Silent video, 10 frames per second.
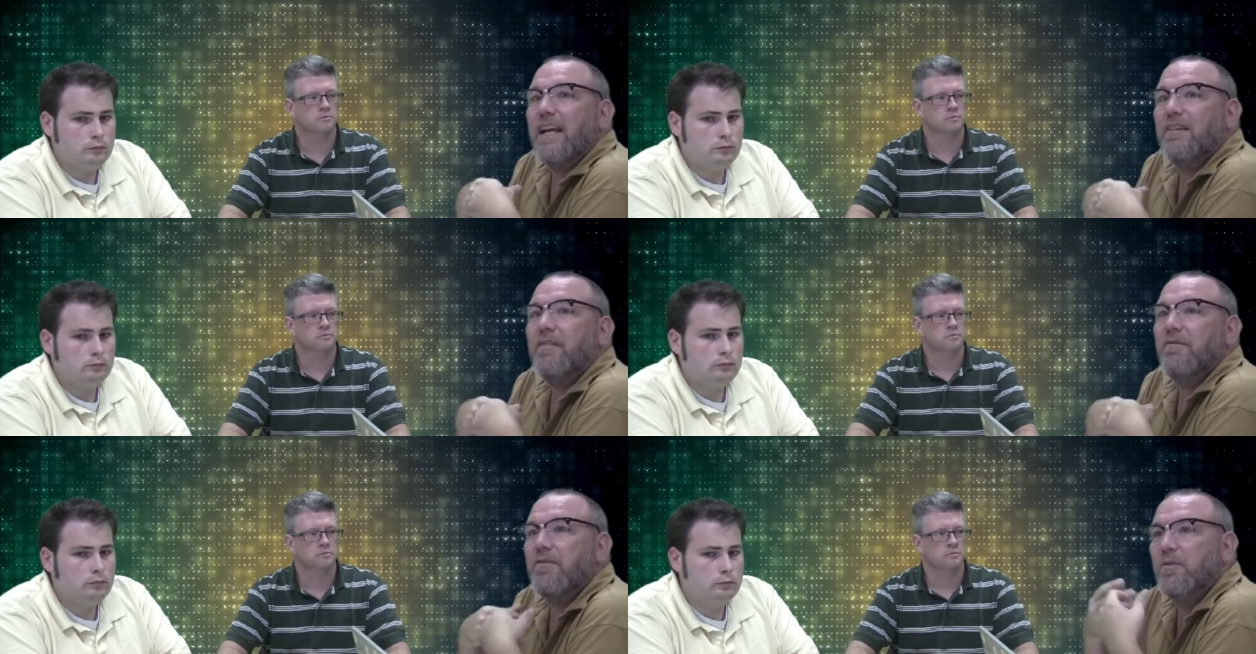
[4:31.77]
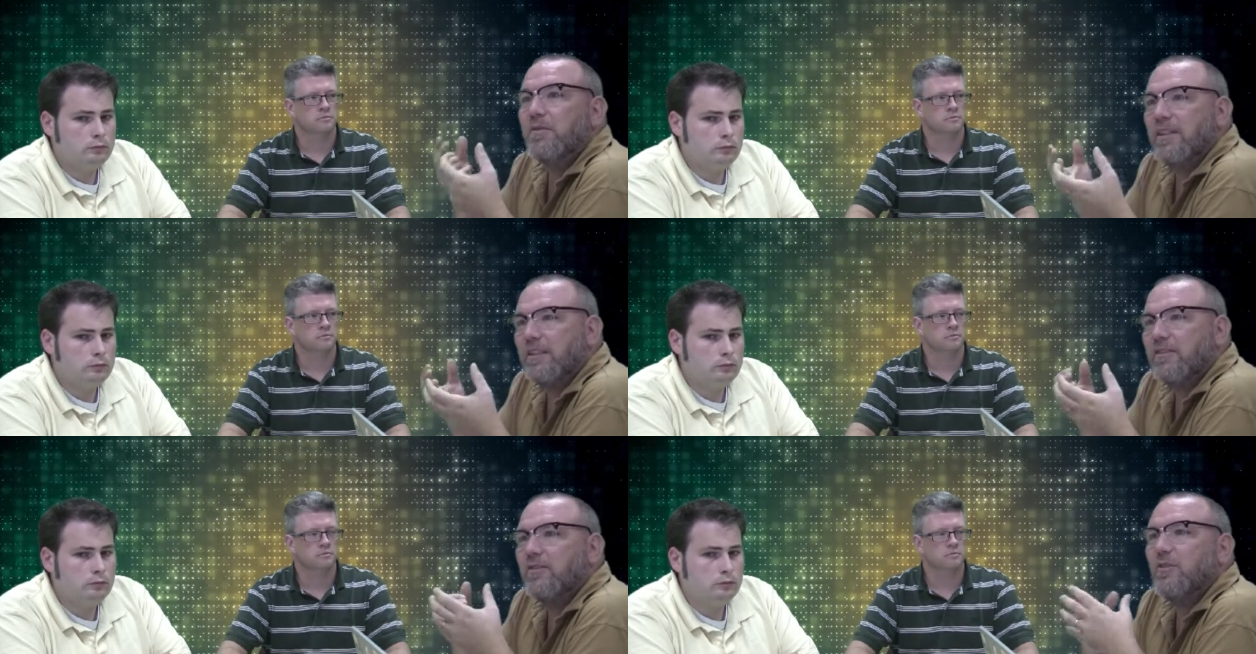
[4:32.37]
Speaker 1: kind of
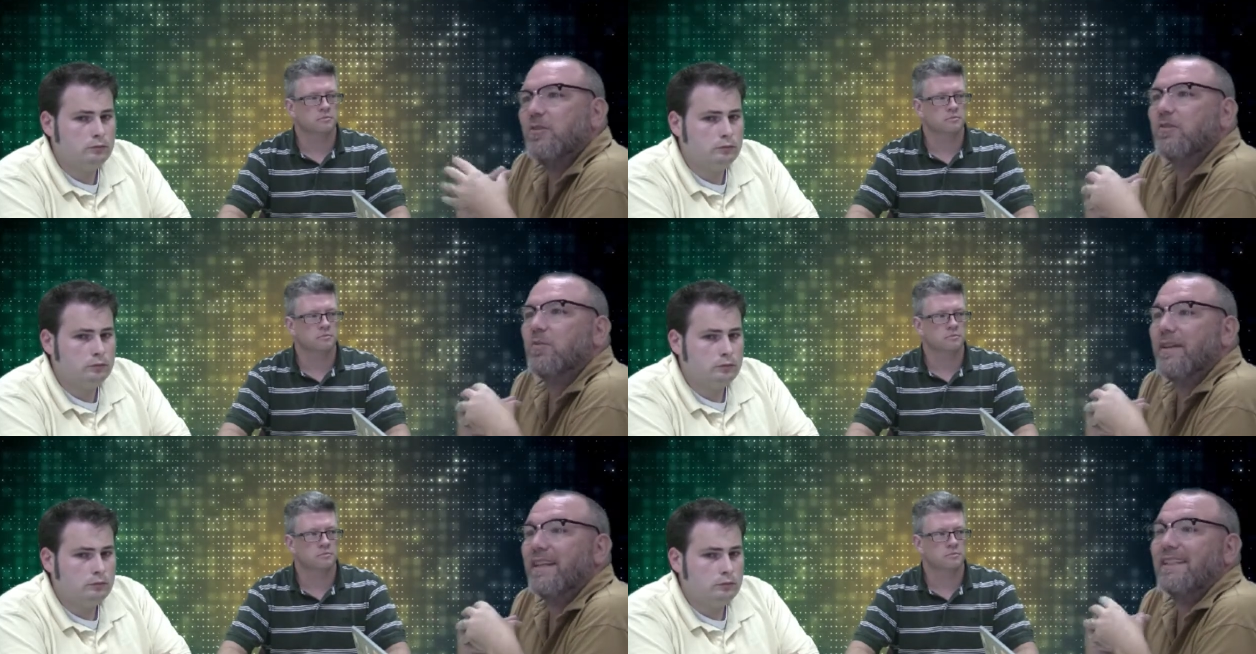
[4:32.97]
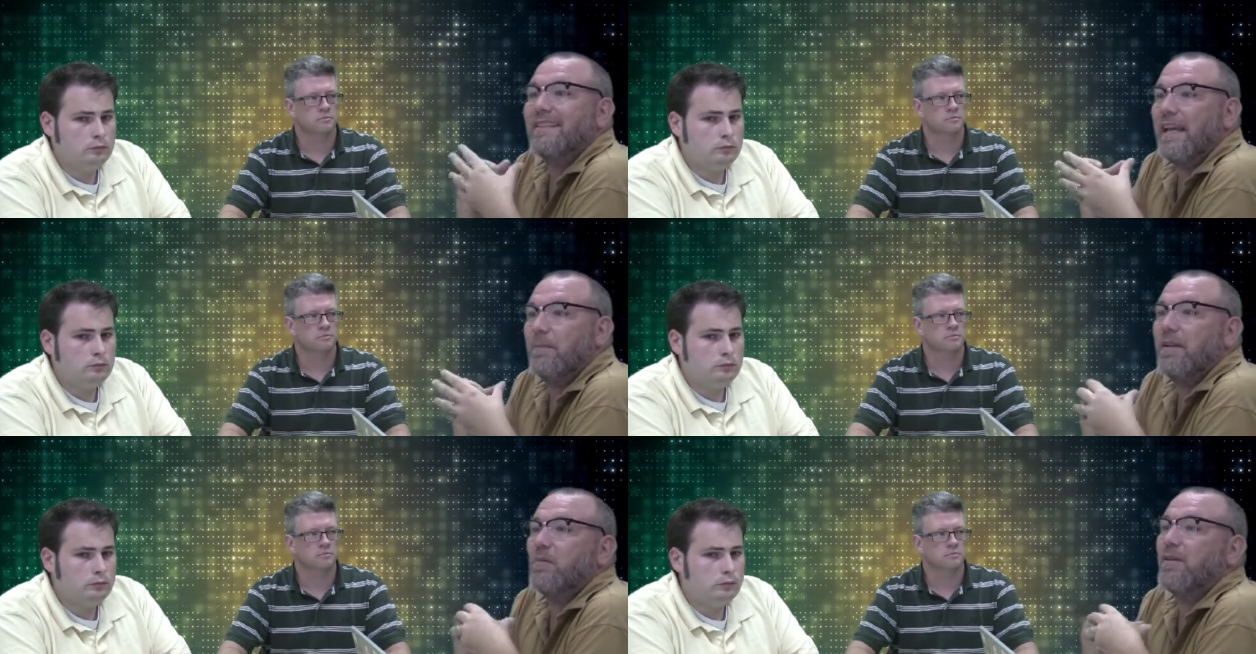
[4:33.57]
infusing his students with
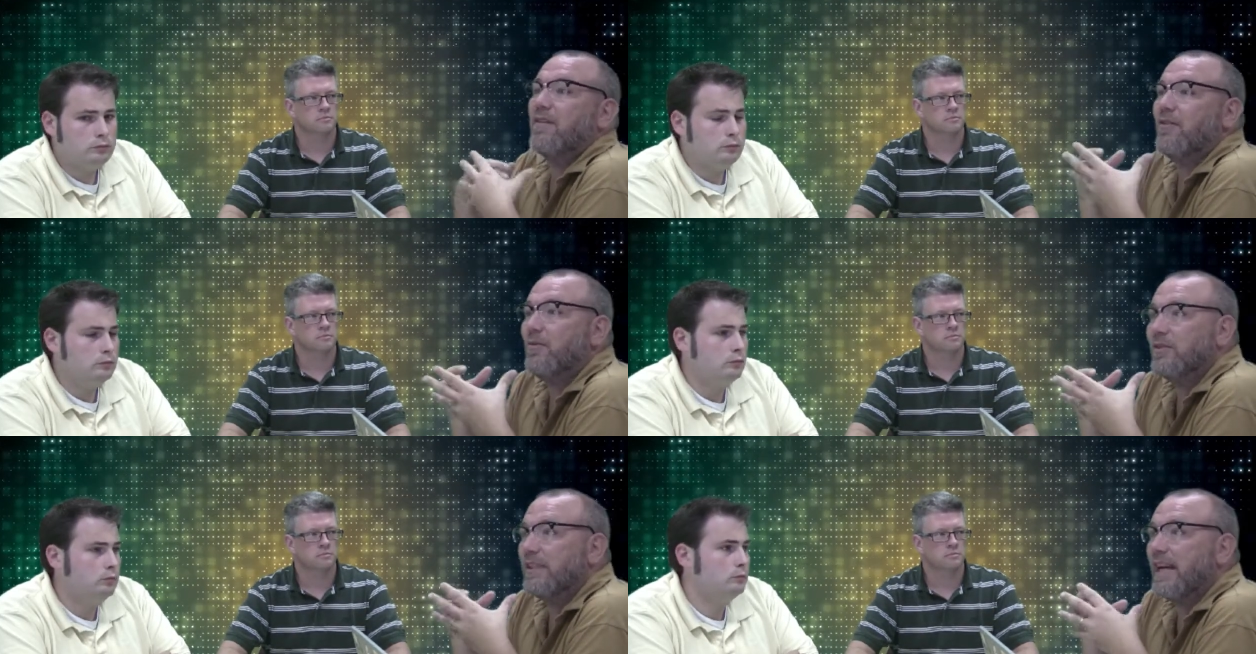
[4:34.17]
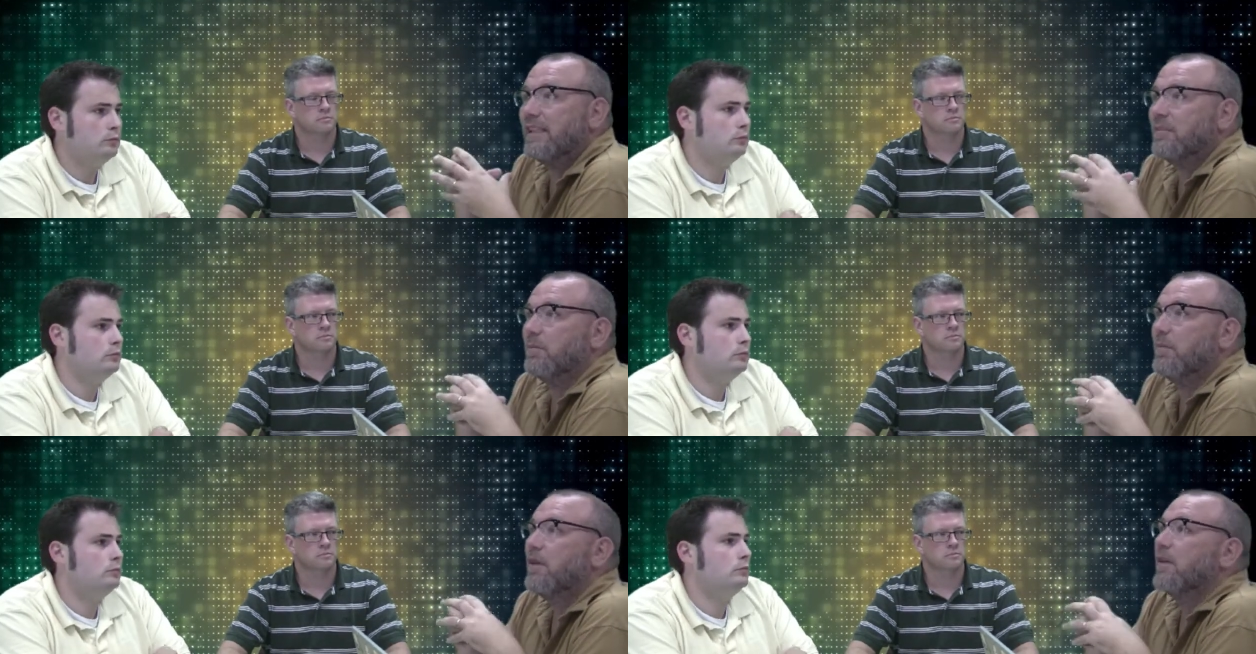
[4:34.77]
excitement, with
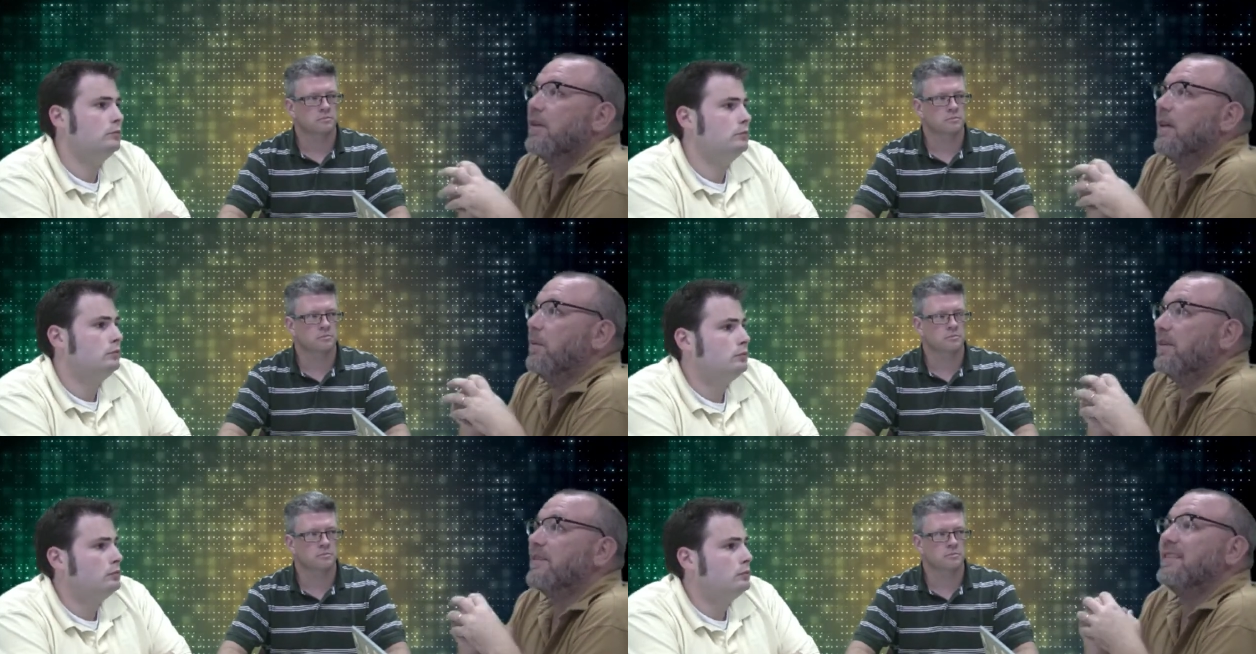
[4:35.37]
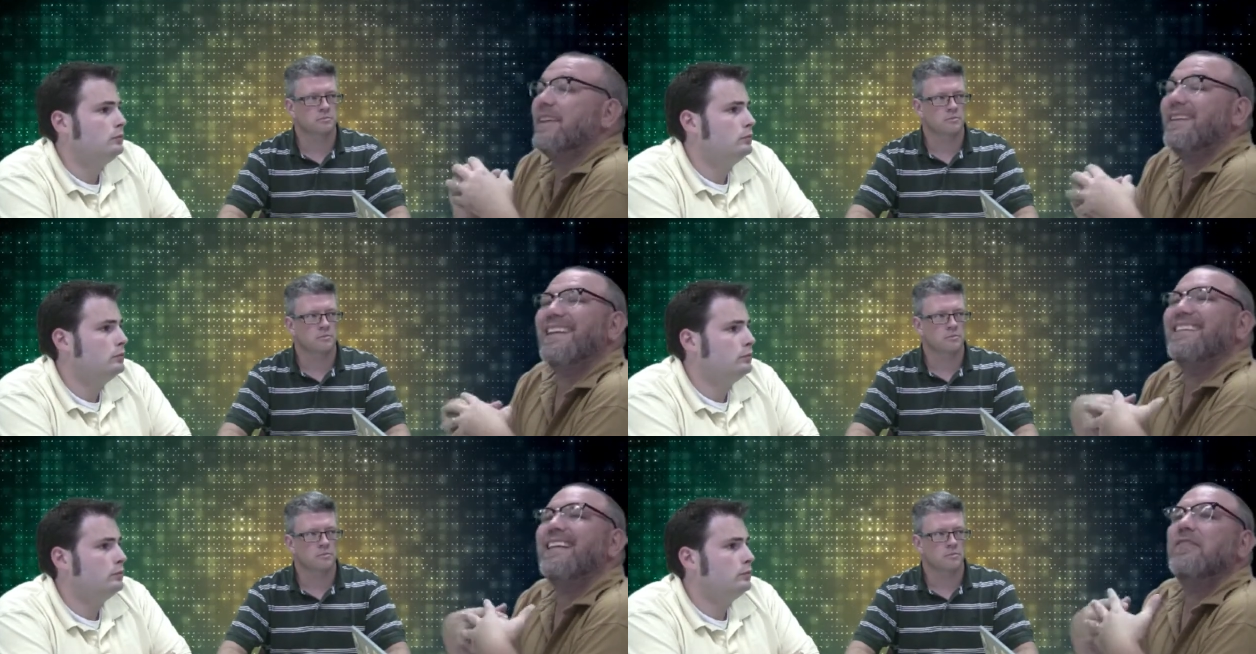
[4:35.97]
enthusiasm, and with a sense
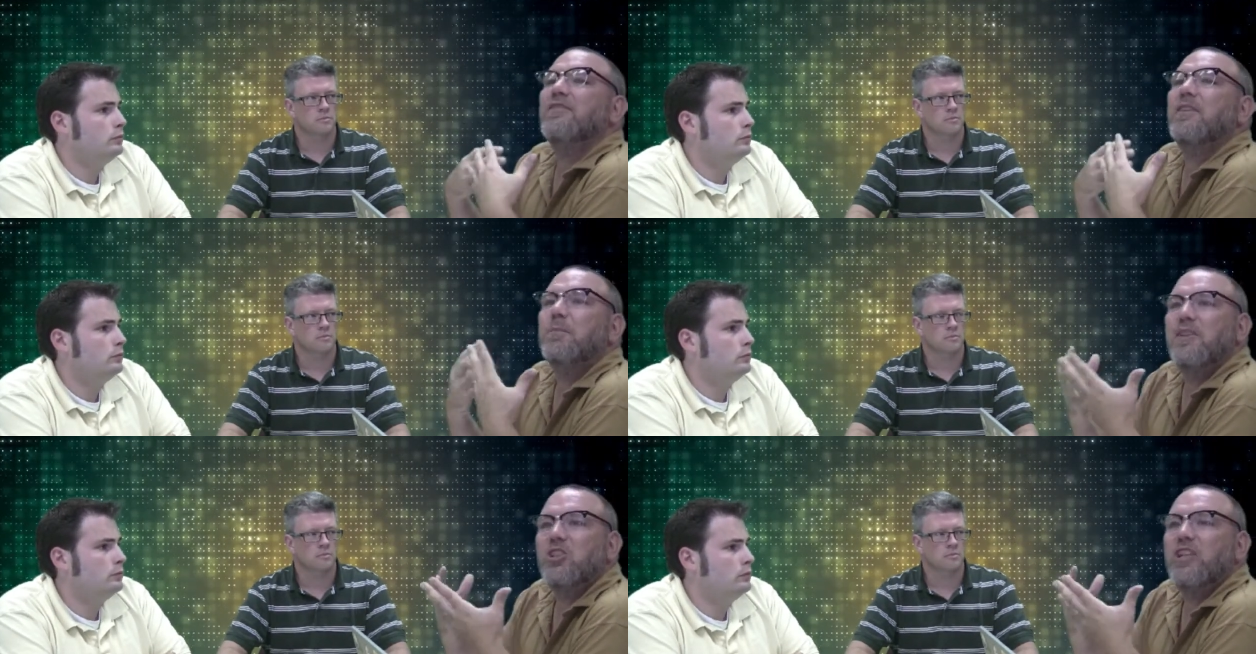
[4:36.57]
that they did have something to